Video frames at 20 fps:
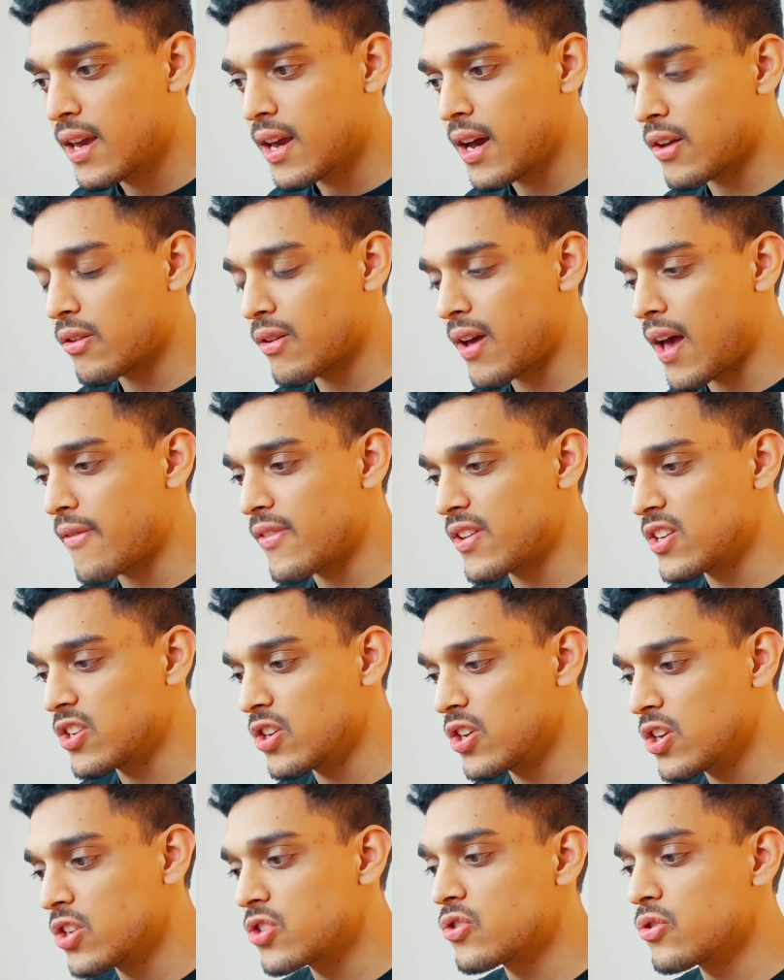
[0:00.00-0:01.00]
I don't have
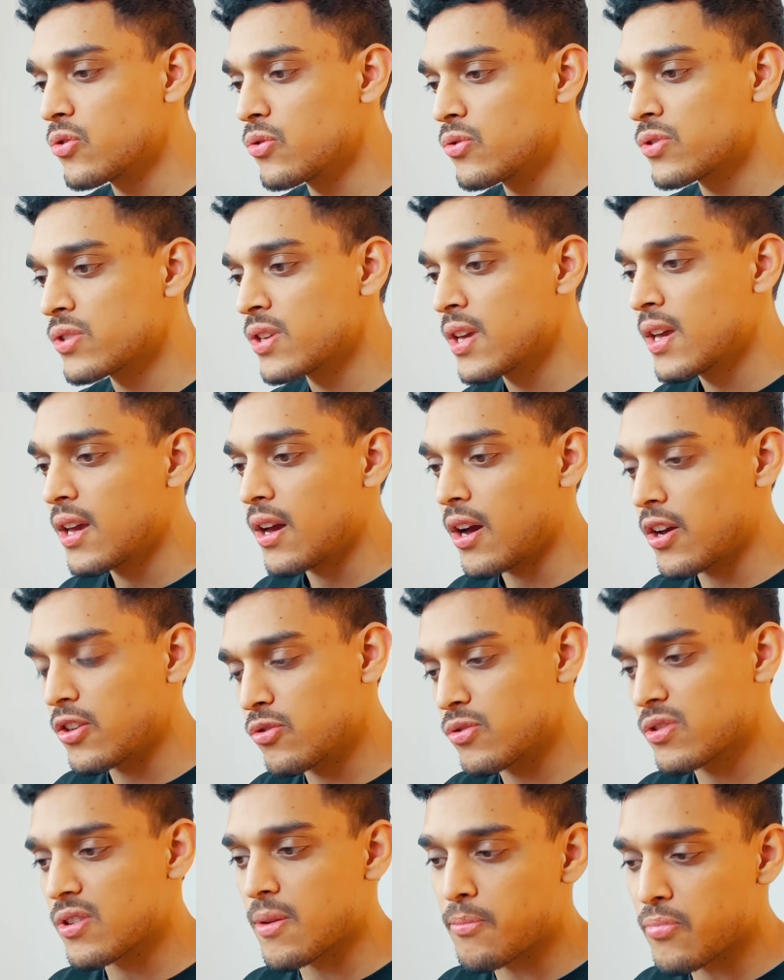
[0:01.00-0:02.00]
any issues. I
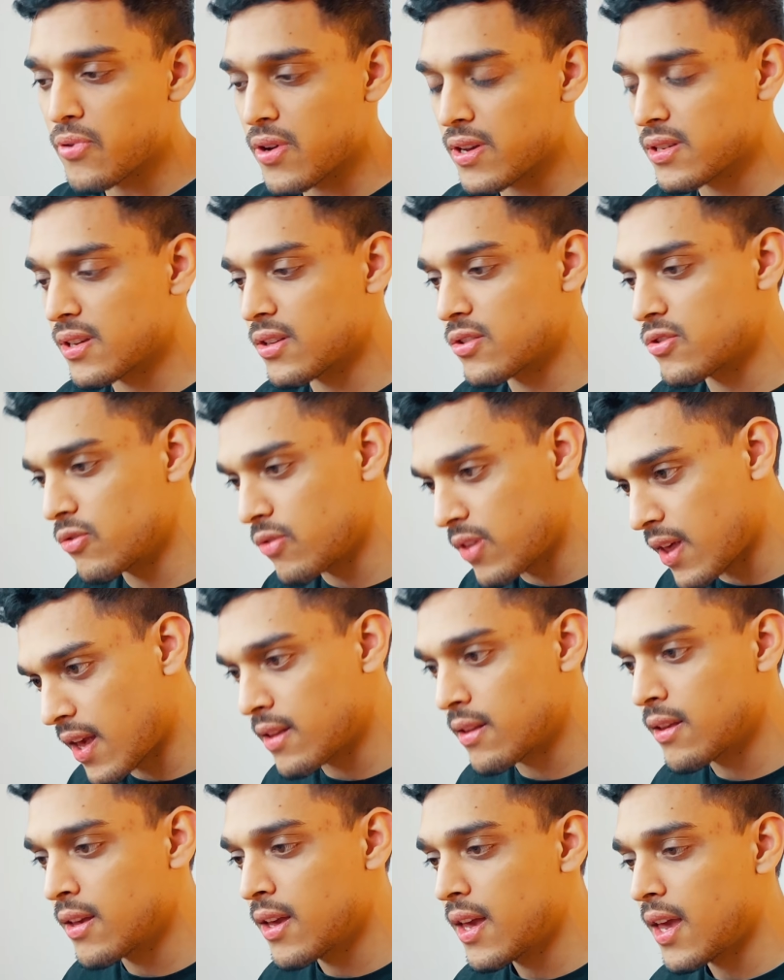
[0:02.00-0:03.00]
use compressor to
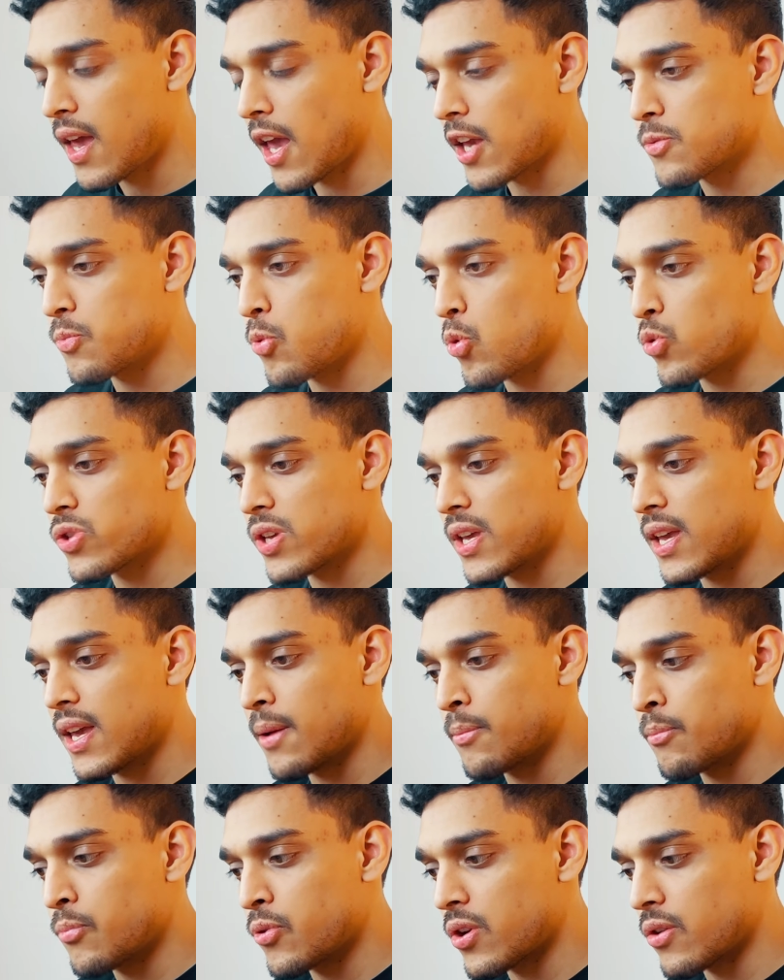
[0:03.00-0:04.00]
then export it
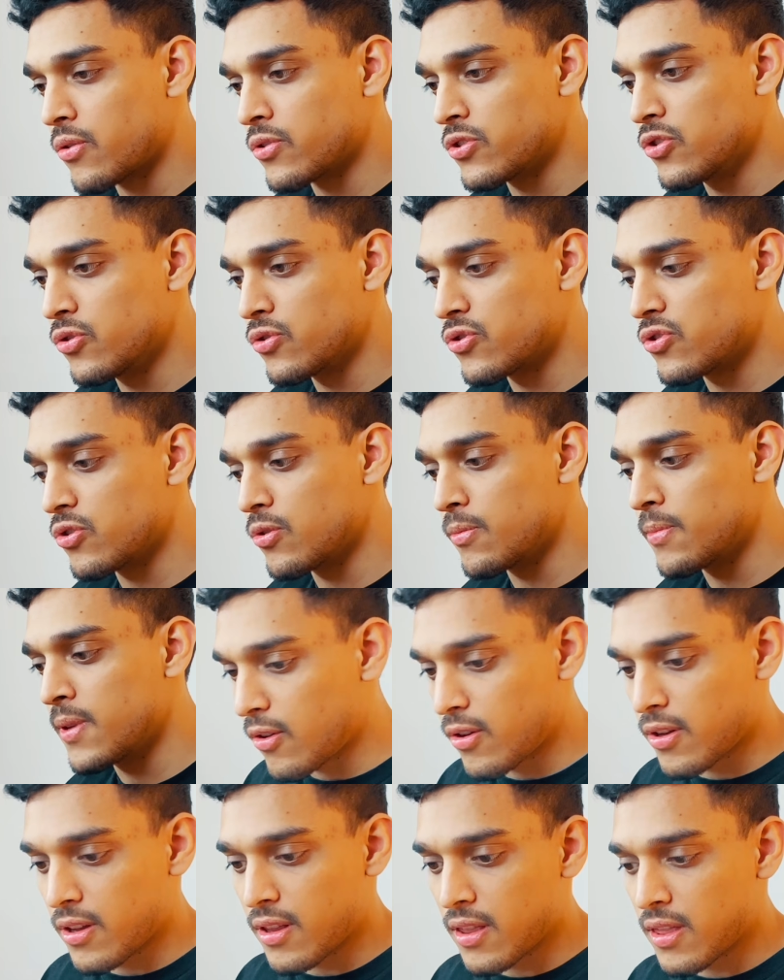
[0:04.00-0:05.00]
and put it on YouTube.
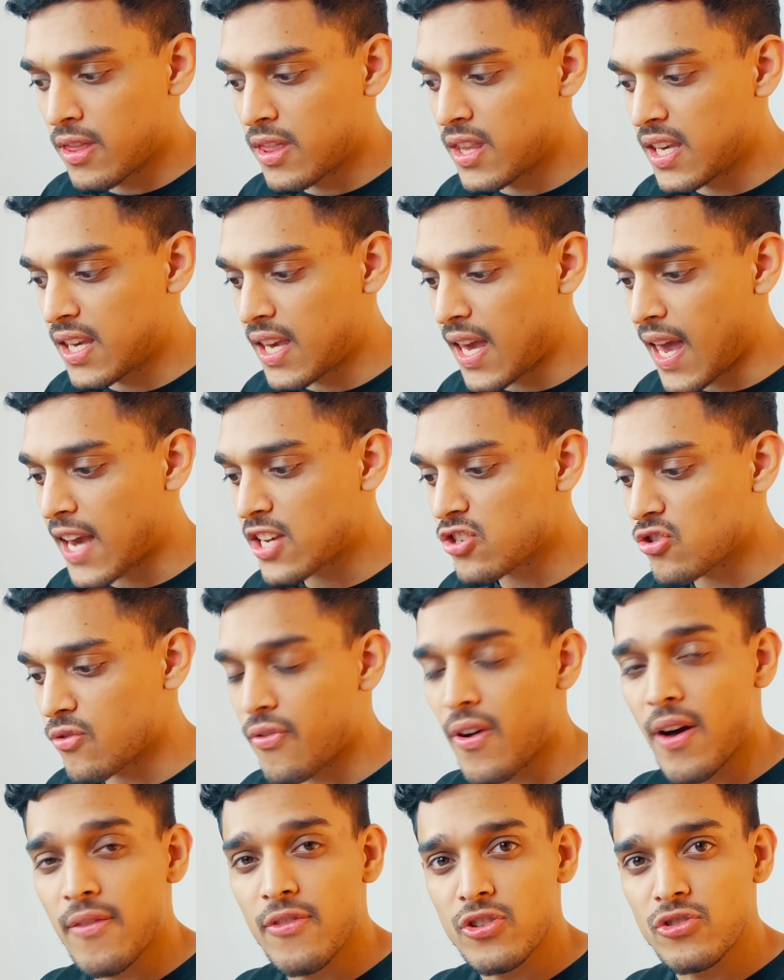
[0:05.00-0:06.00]
The extra
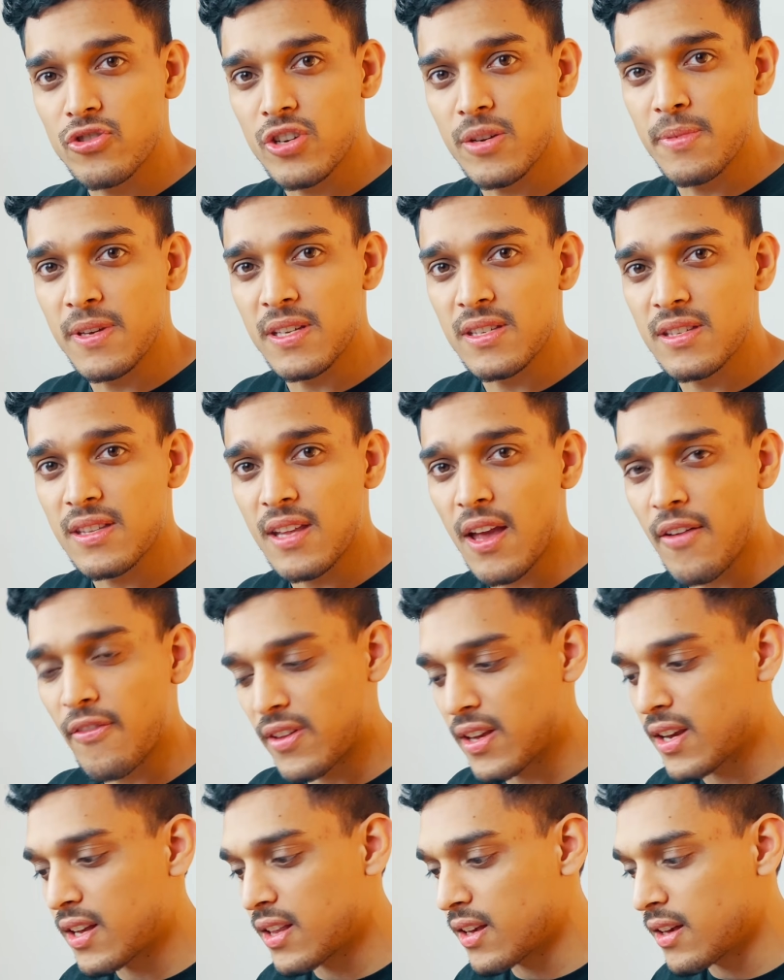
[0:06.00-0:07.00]
500GB is
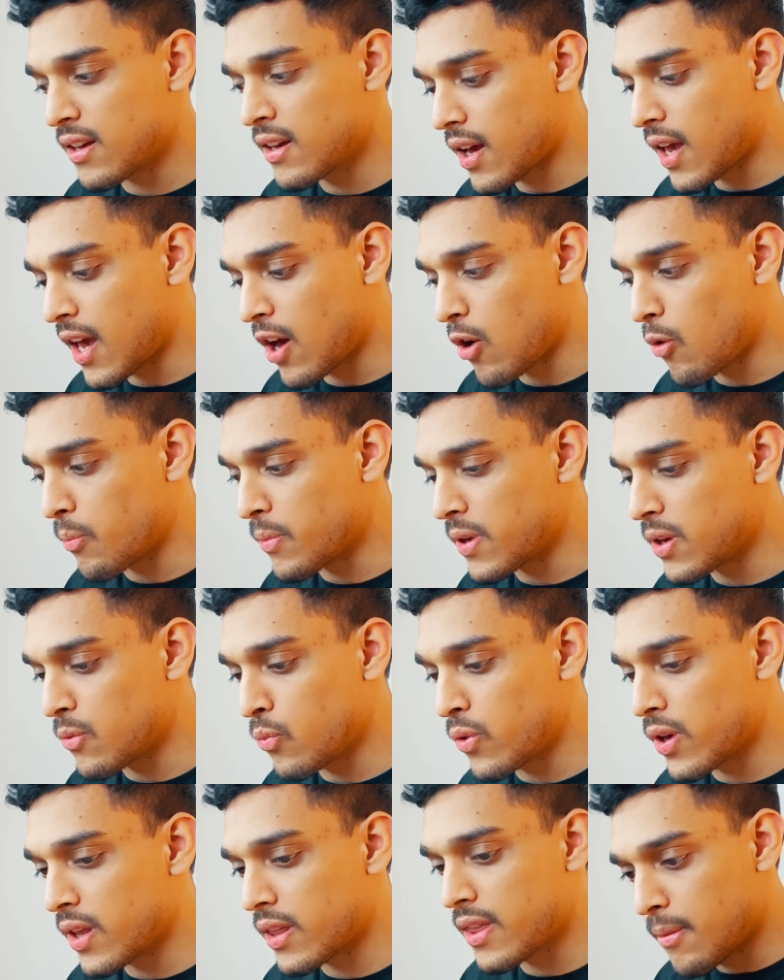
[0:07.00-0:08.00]
definitely gonna help me
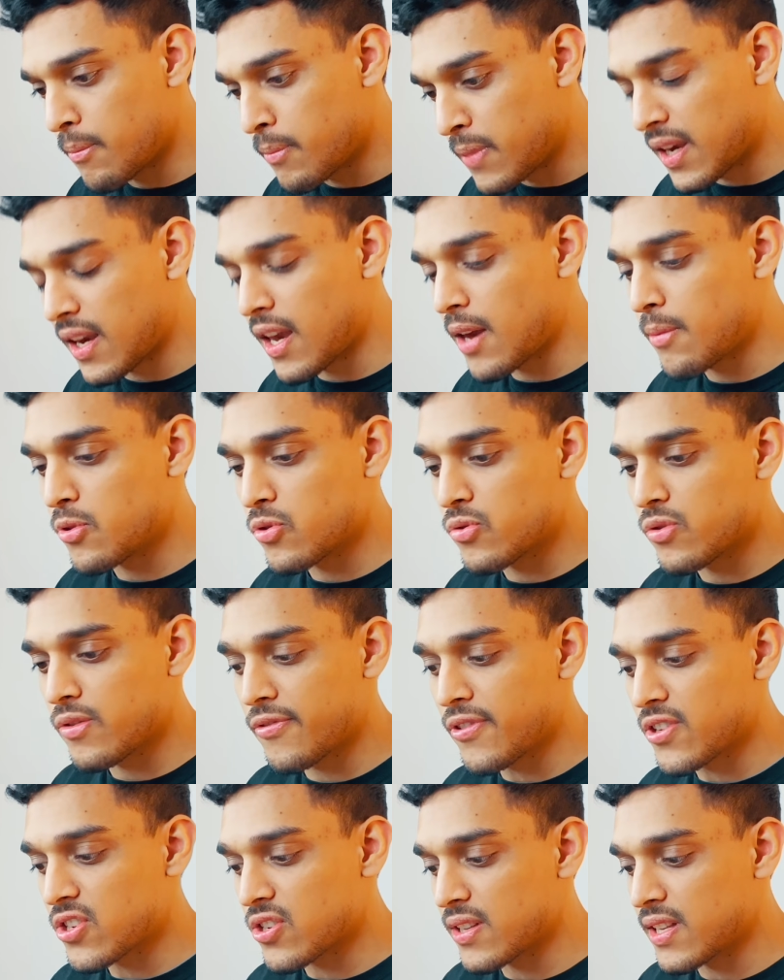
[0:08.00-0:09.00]
with being able to
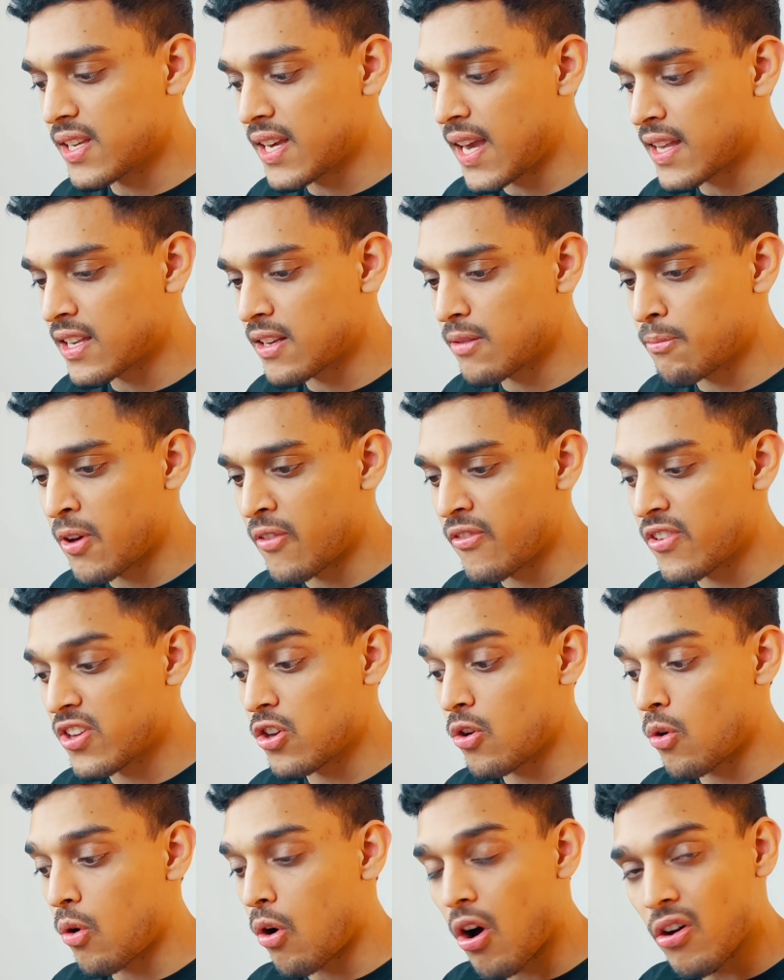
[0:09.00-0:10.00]
efficiently edit my
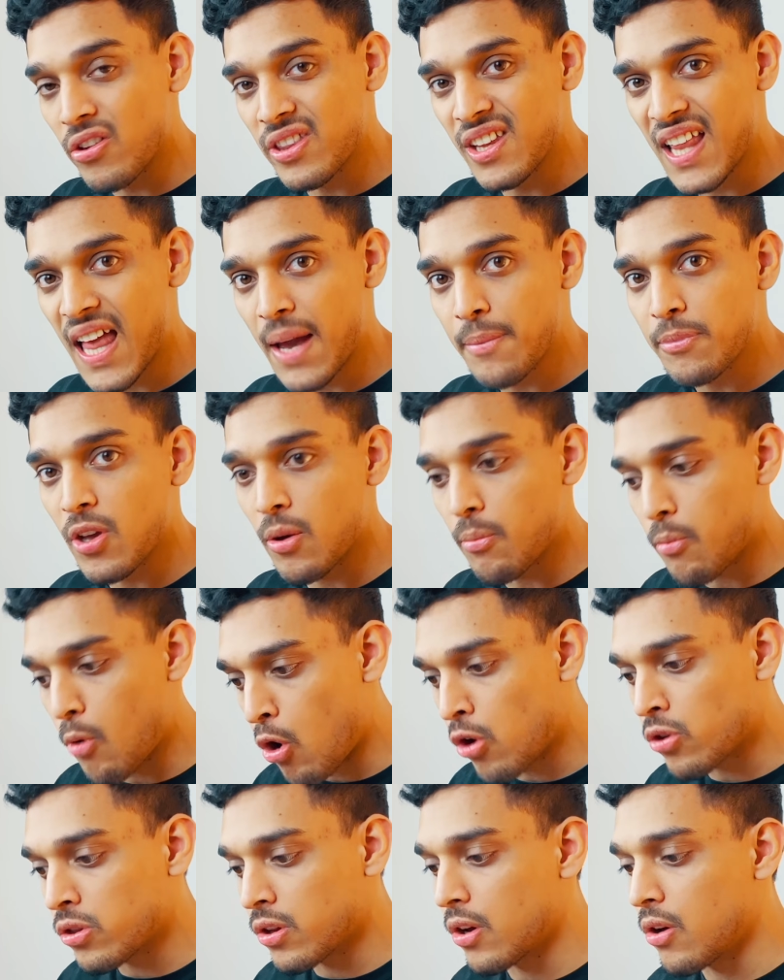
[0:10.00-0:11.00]
video on the laptop
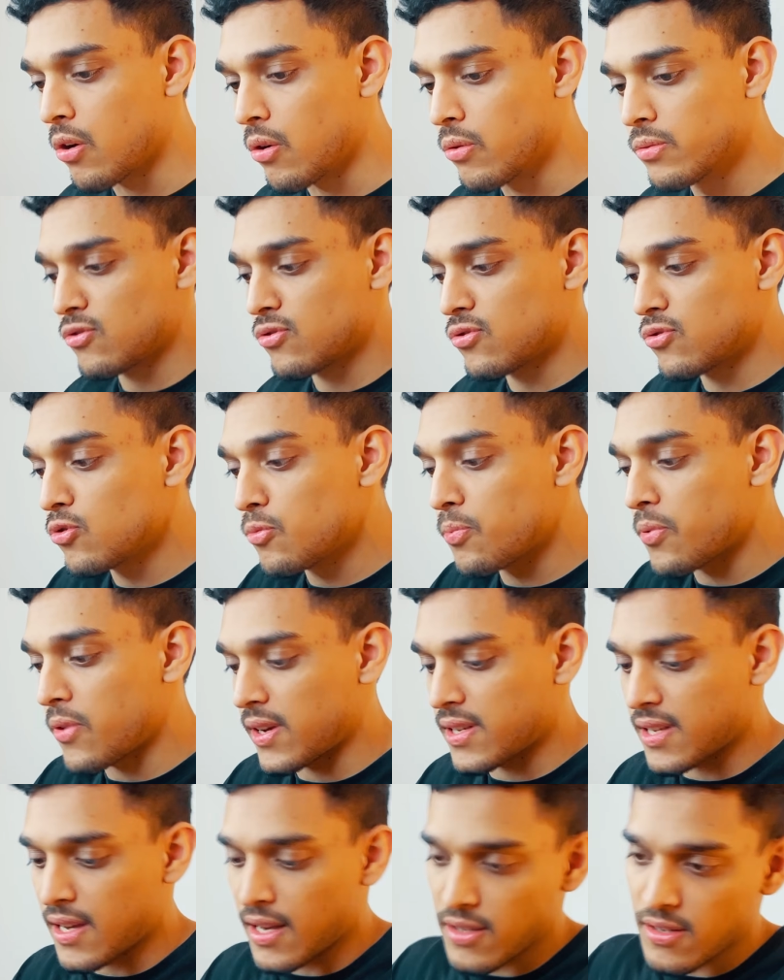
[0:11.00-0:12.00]
on the go. Super excited